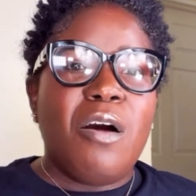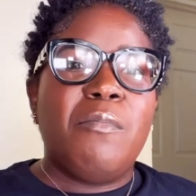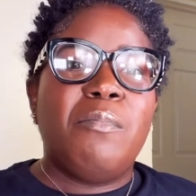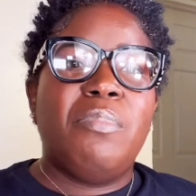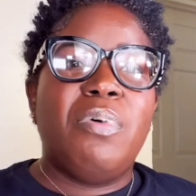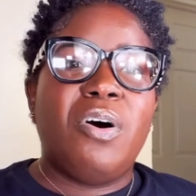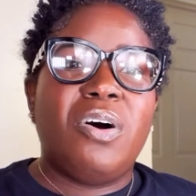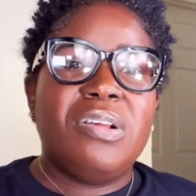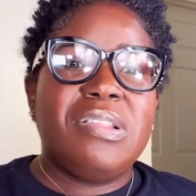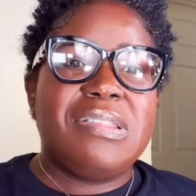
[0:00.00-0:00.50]

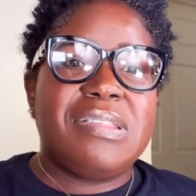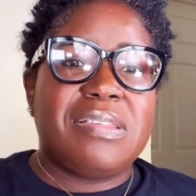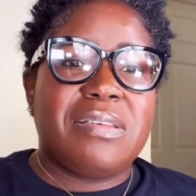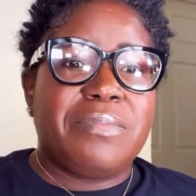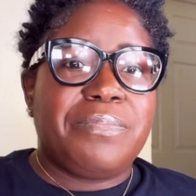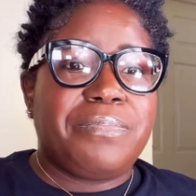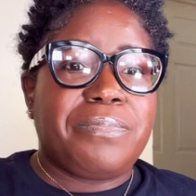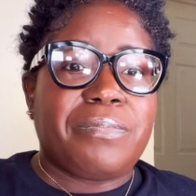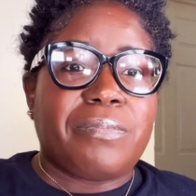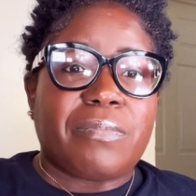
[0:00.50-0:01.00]
But
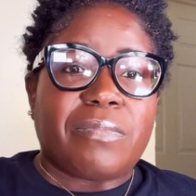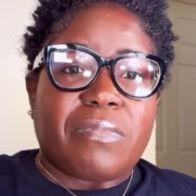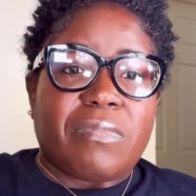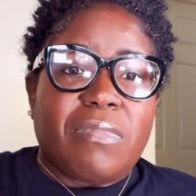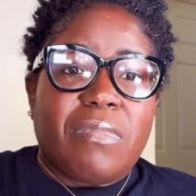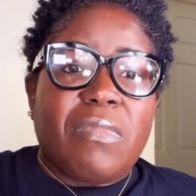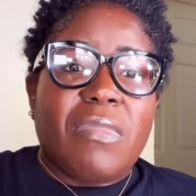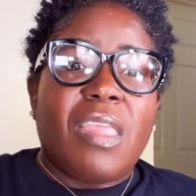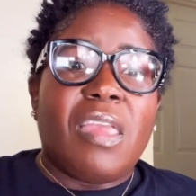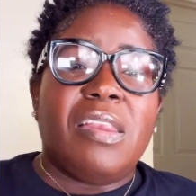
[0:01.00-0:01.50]

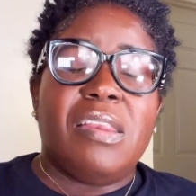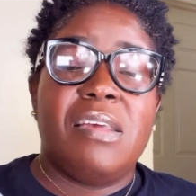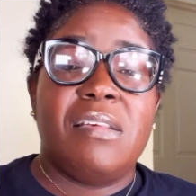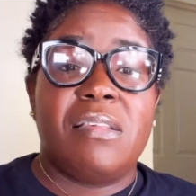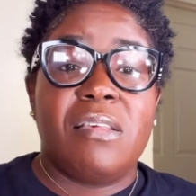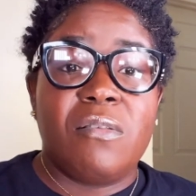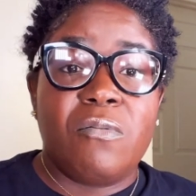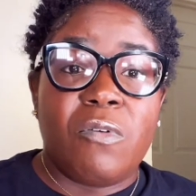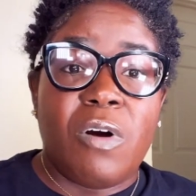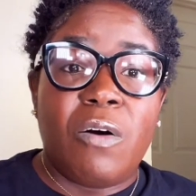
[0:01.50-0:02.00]
this
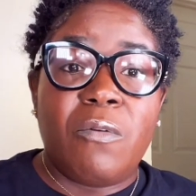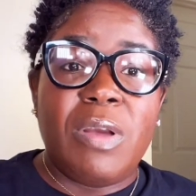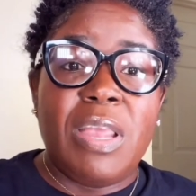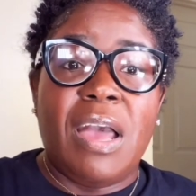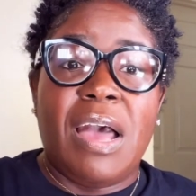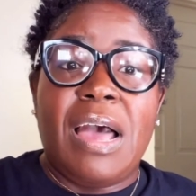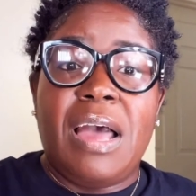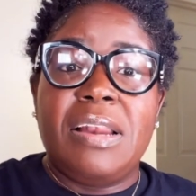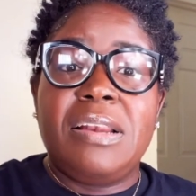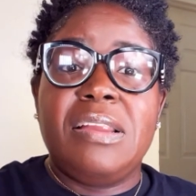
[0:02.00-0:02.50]
is what we
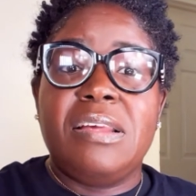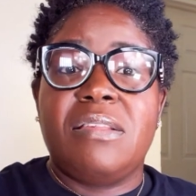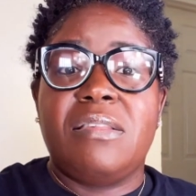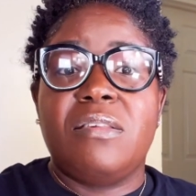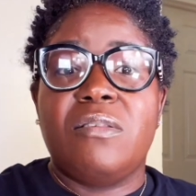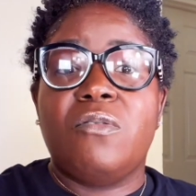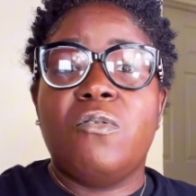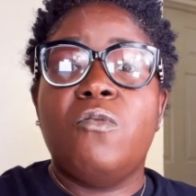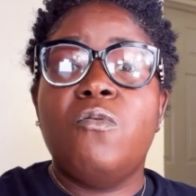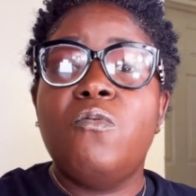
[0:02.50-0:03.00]
had, this
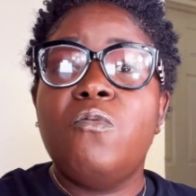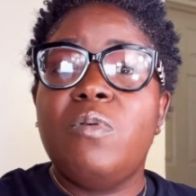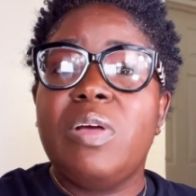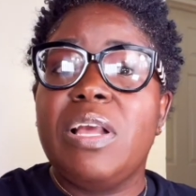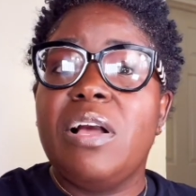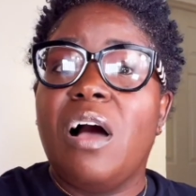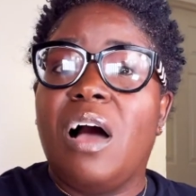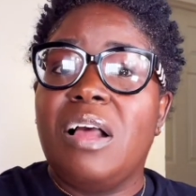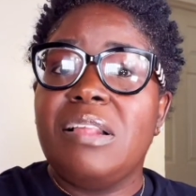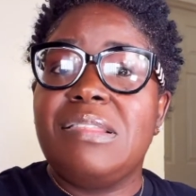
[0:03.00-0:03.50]
is who we
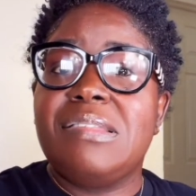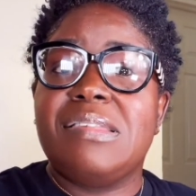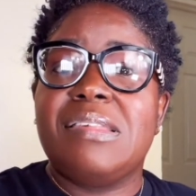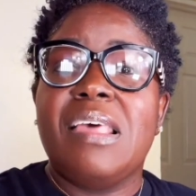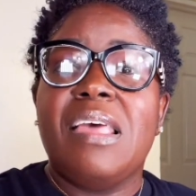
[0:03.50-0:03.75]
got.